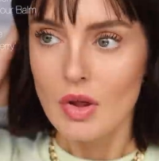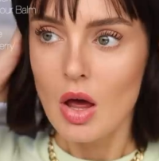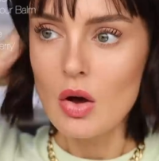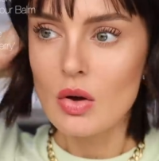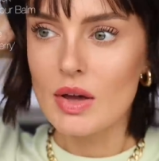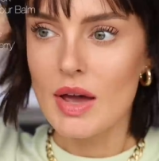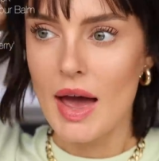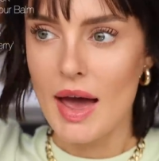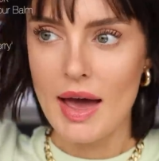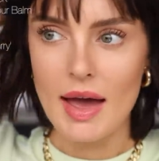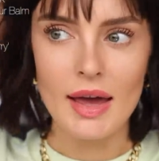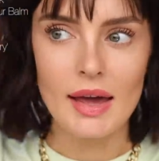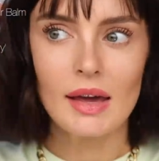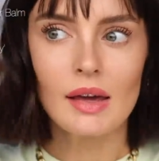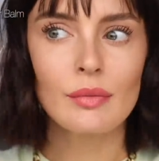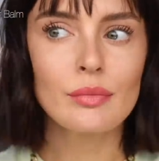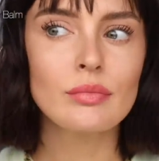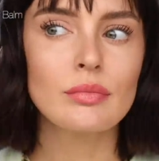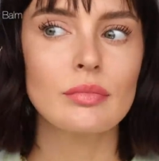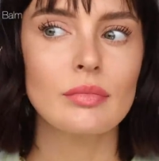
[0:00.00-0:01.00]

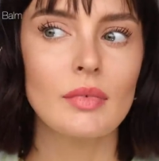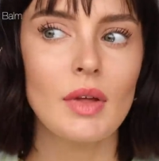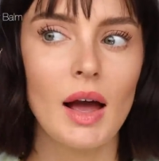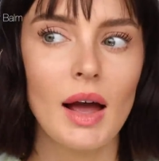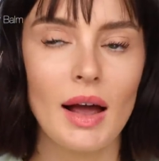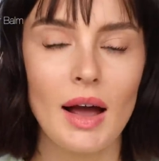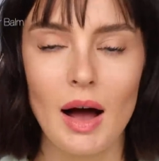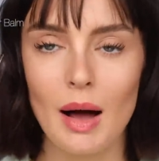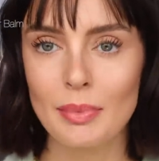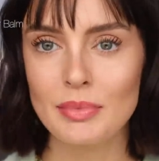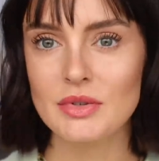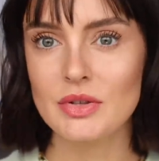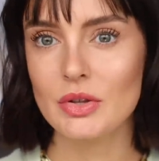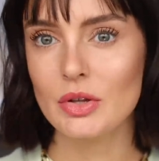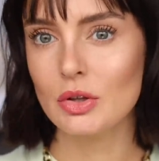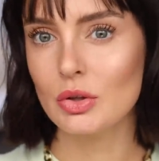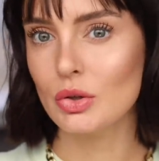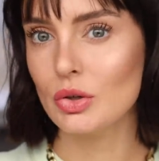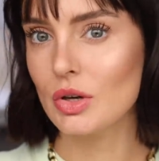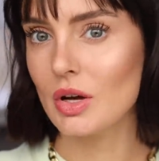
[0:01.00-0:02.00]
Okay, I upped
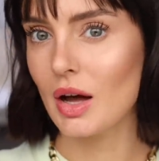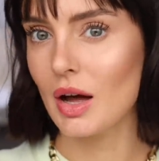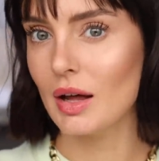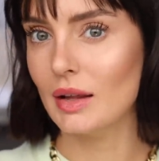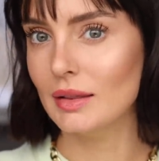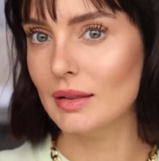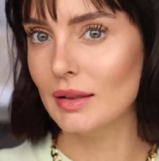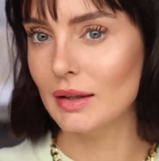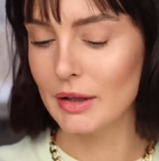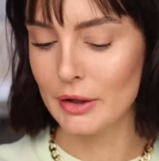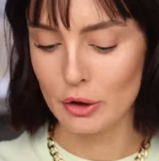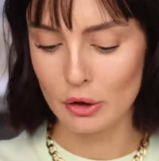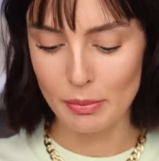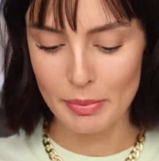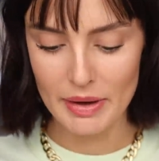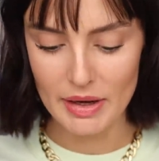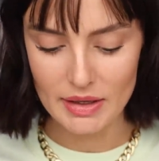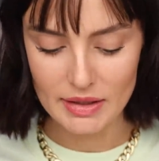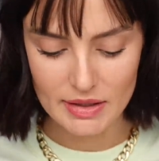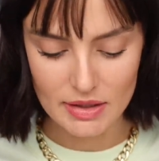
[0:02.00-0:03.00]
the look a little
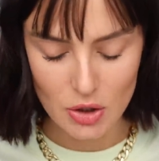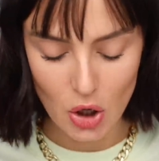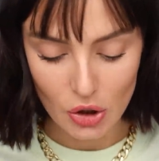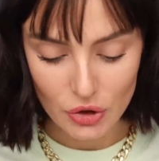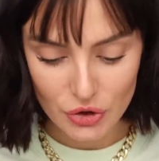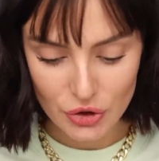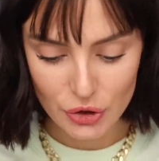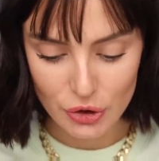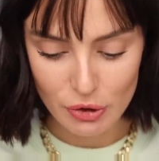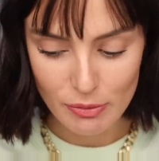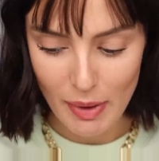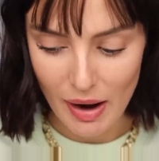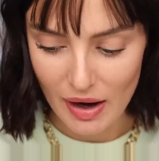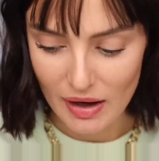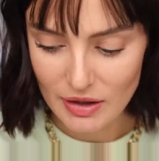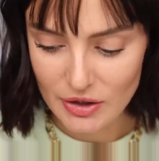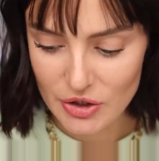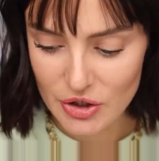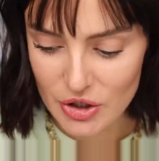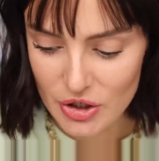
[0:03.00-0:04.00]
bit, not too
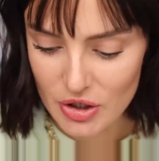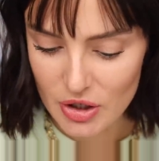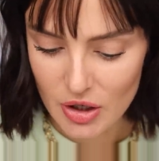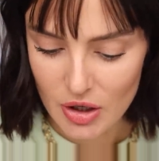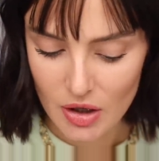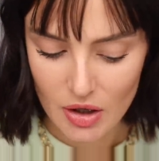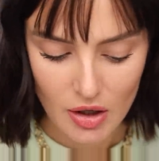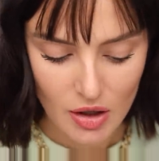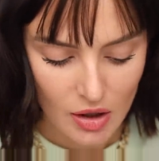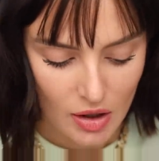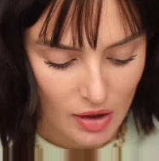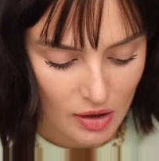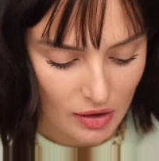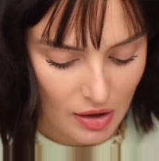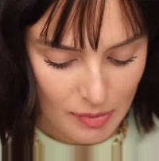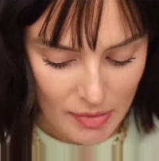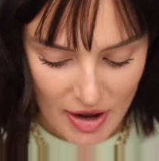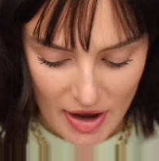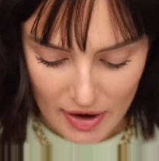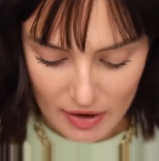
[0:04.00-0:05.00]
much.
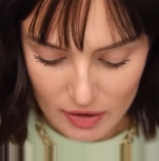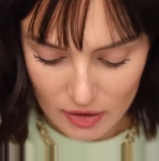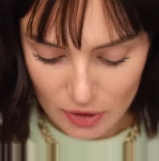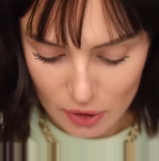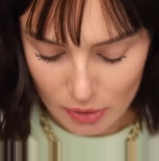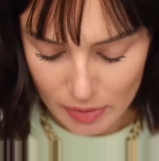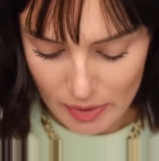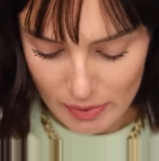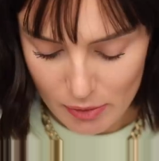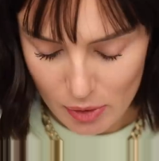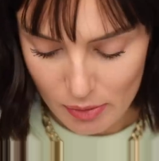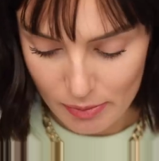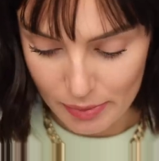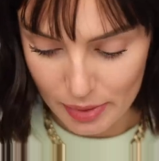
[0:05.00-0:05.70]
Let me add a little bit more